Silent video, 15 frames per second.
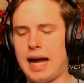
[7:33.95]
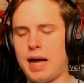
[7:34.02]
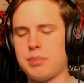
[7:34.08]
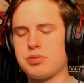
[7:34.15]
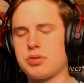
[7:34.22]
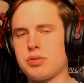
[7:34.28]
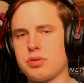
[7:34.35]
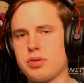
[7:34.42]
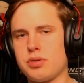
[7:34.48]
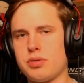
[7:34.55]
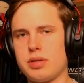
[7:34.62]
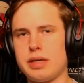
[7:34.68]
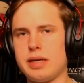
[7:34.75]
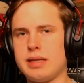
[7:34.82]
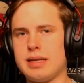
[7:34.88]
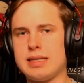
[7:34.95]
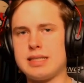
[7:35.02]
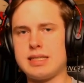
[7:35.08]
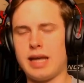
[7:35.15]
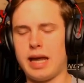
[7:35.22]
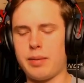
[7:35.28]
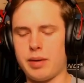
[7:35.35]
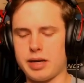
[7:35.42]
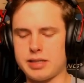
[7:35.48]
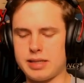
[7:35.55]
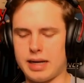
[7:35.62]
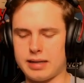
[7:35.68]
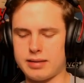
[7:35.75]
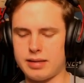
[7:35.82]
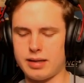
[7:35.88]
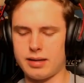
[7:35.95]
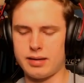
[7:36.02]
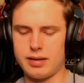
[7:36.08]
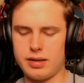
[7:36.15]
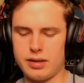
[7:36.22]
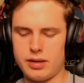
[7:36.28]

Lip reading: absolutely the same exact thing.